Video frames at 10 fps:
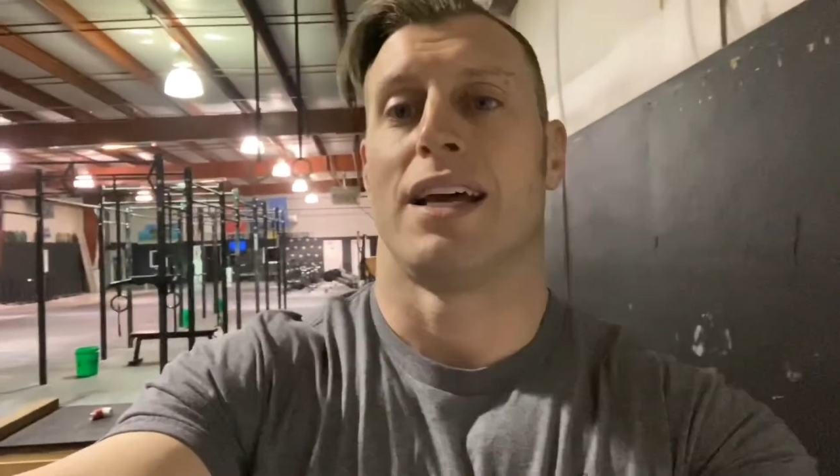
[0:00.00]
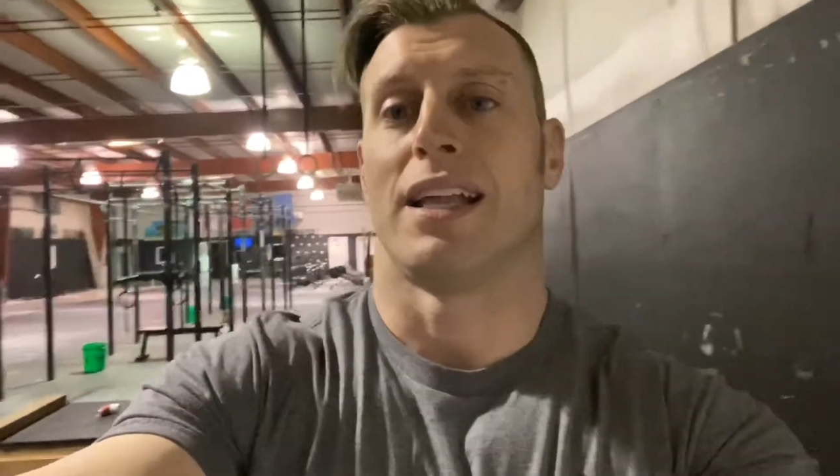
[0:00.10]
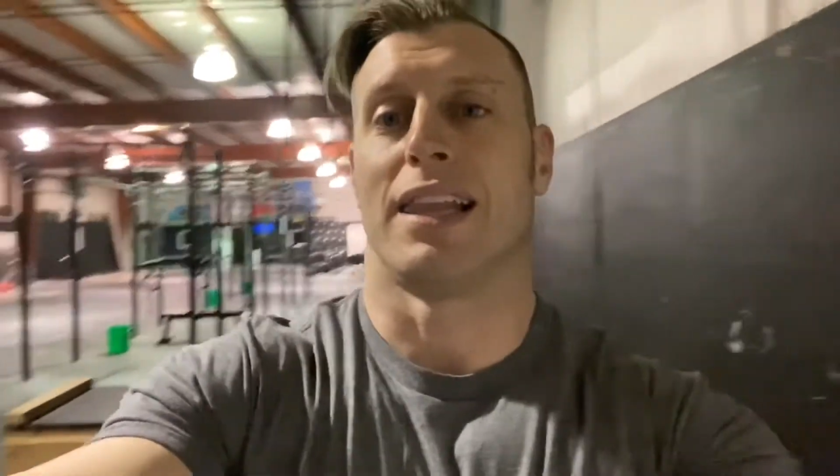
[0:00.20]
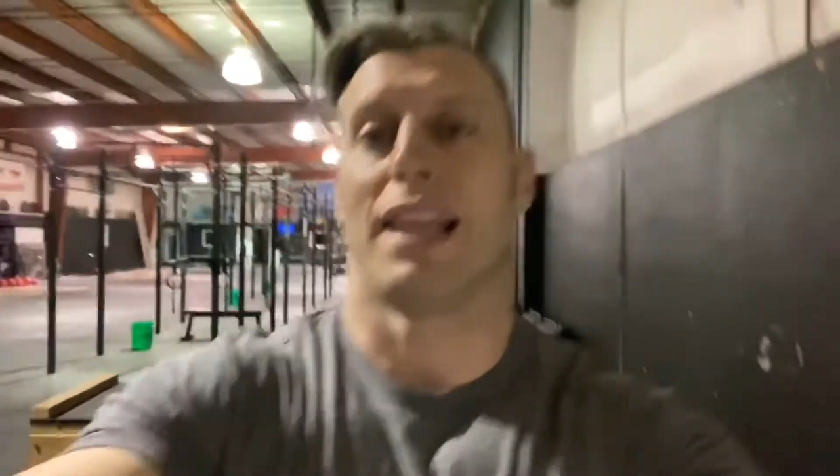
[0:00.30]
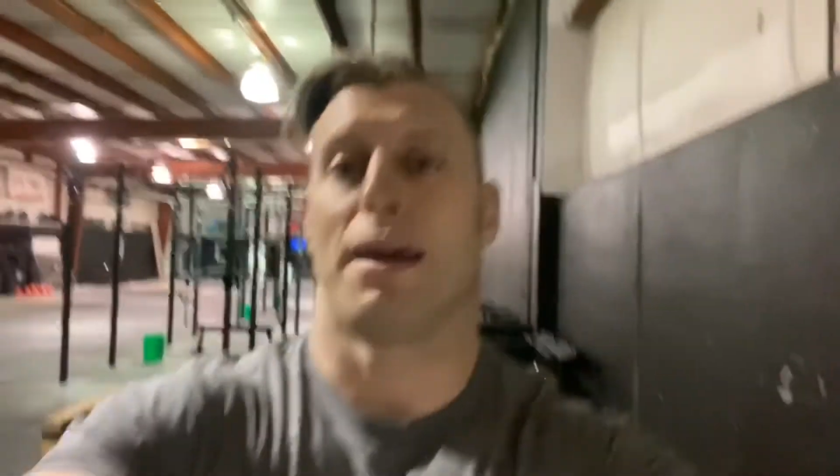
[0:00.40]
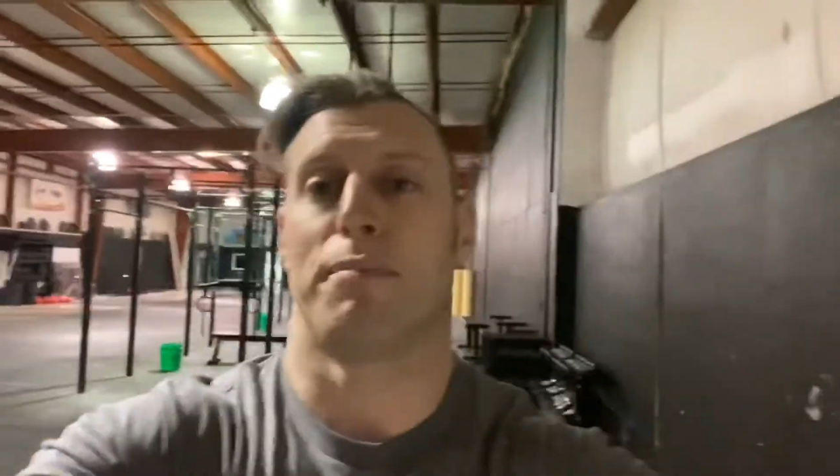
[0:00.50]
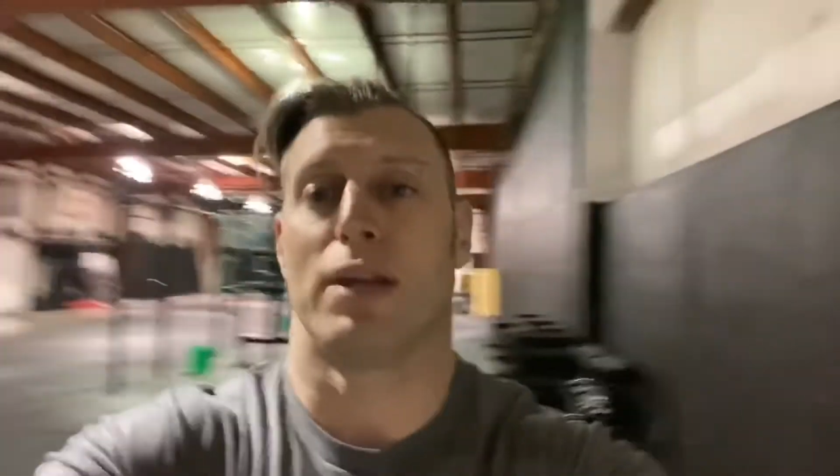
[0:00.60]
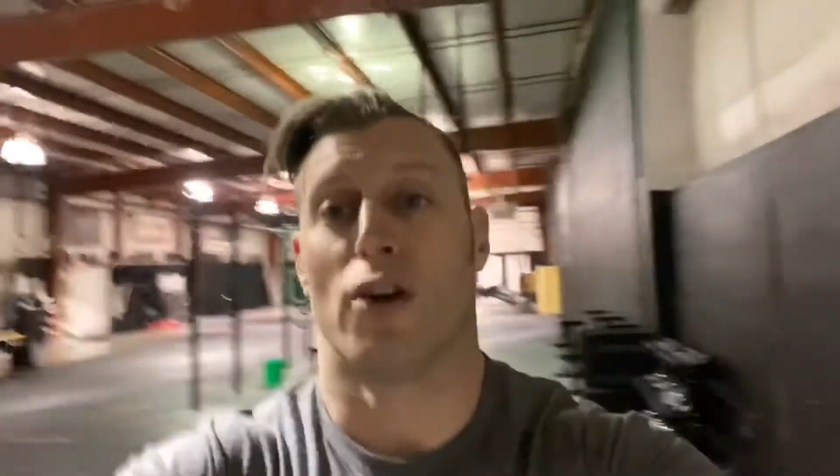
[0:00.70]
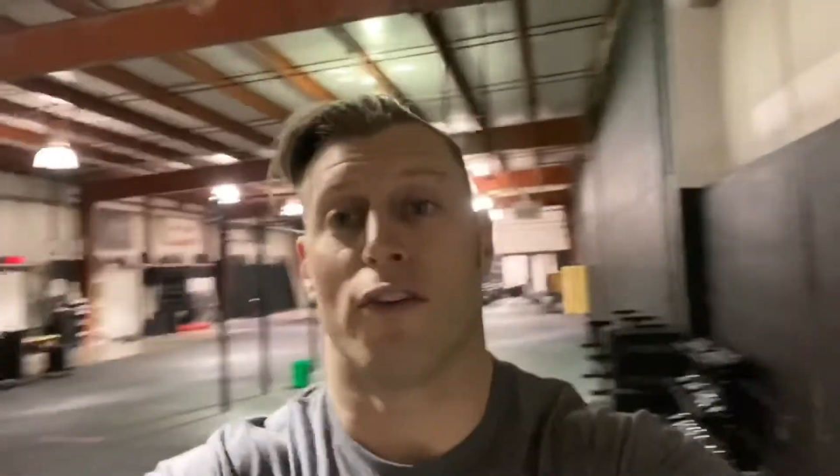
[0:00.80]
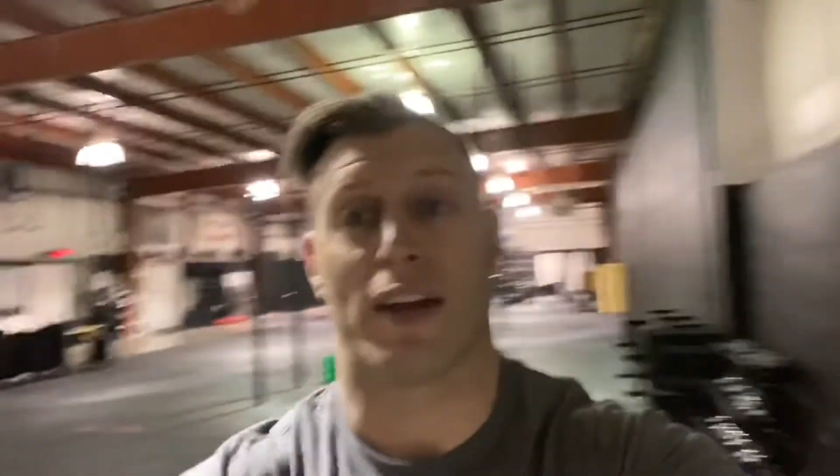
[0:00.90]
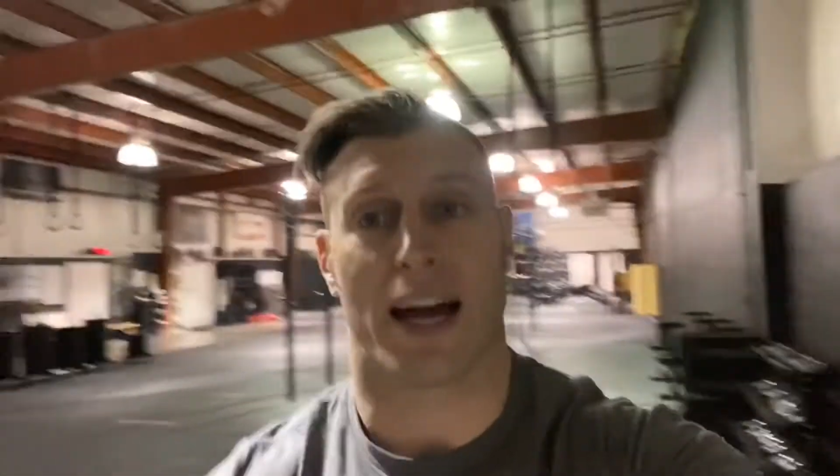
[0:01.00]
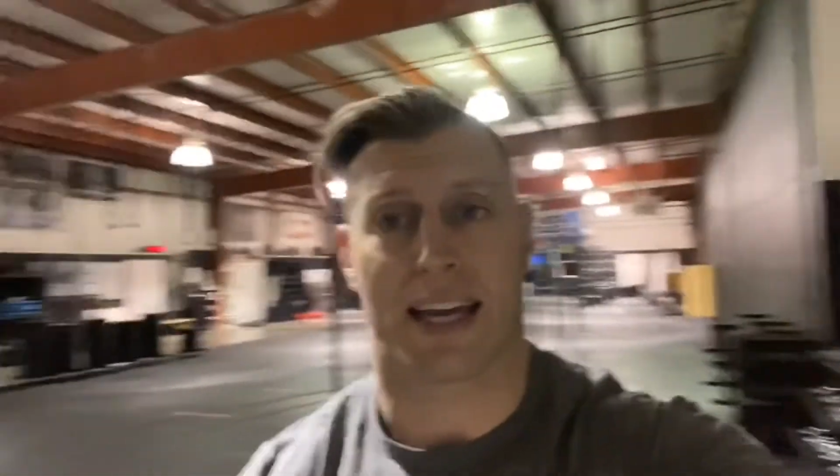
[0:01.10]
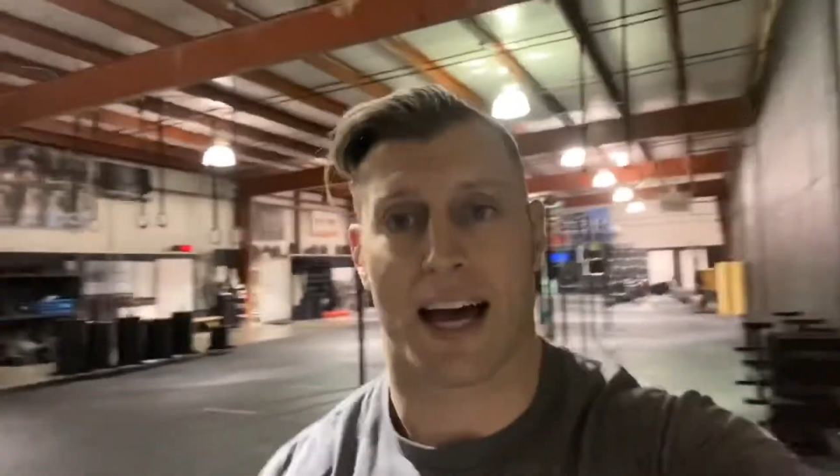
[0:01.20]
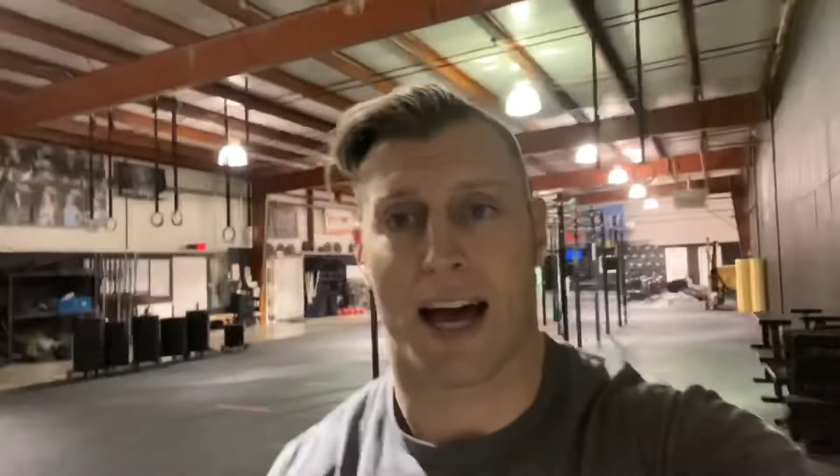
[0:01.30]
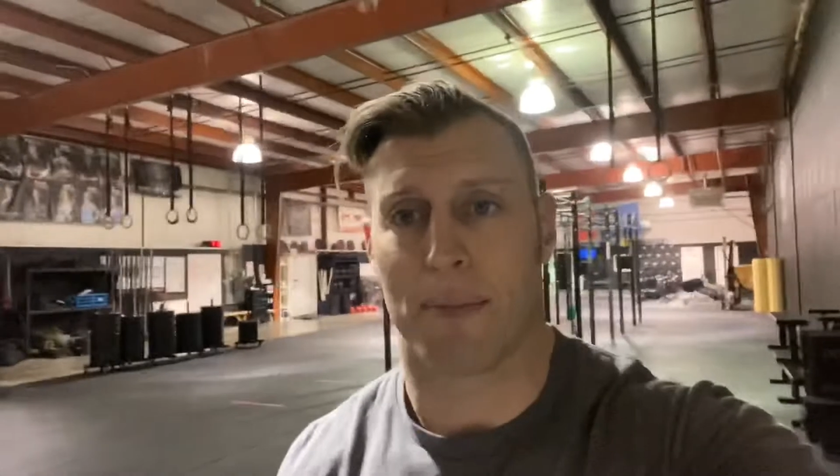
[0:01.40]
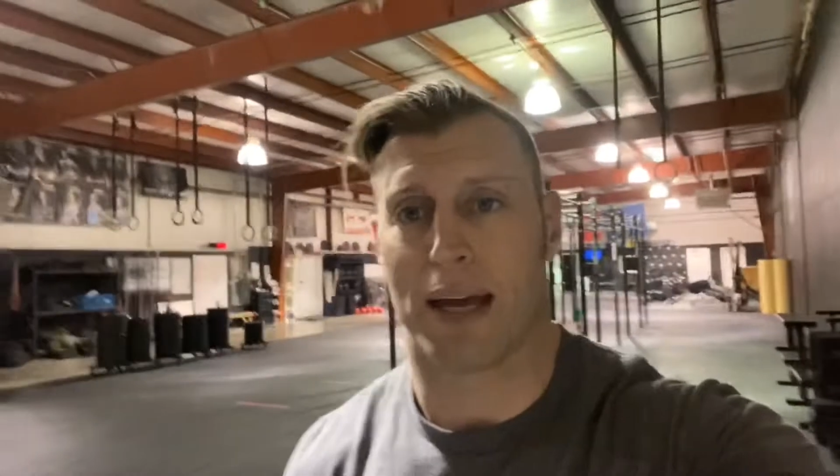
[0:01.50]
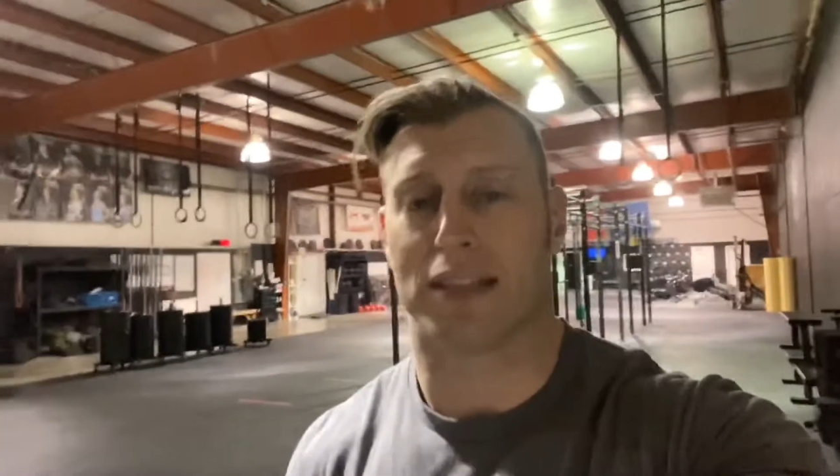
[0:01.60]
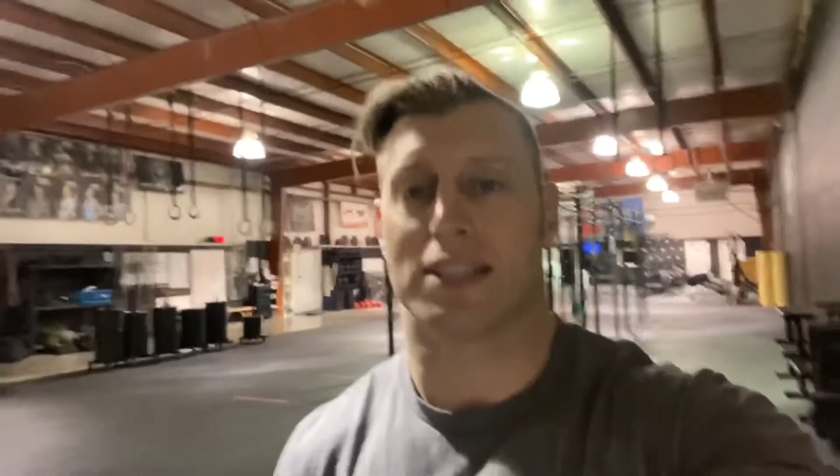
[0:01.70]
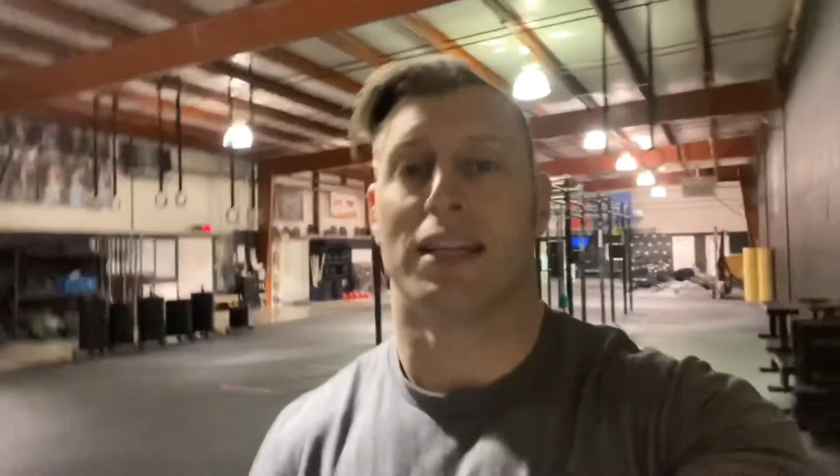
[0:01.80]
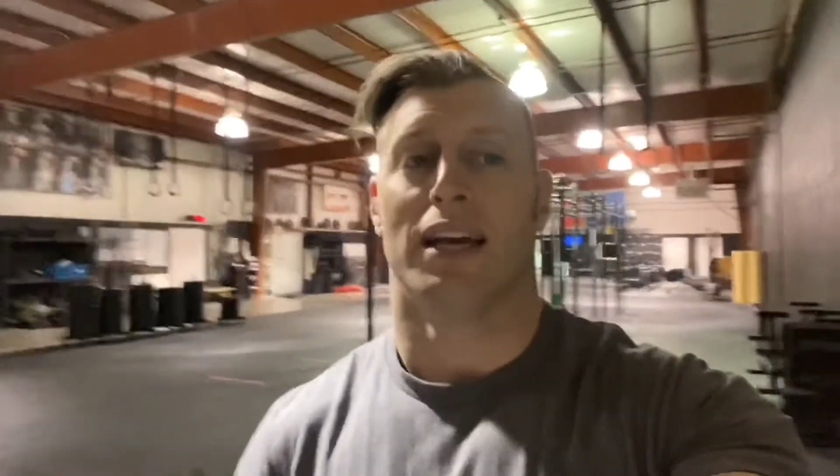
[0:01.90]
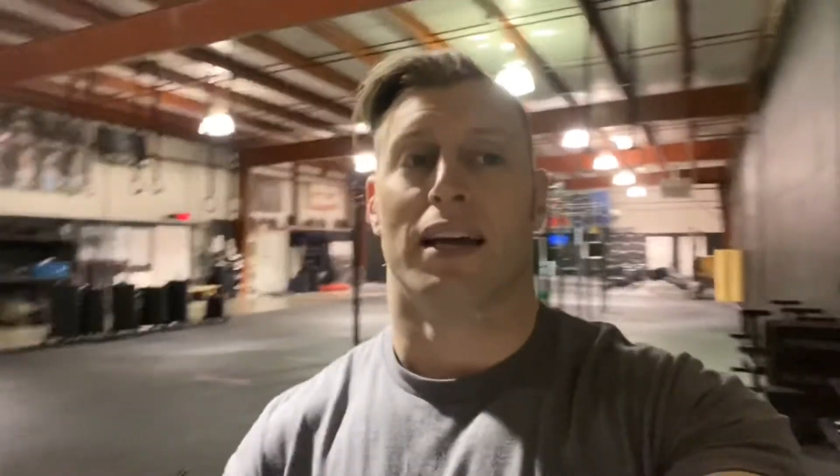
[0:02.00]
Let me know if you got comments.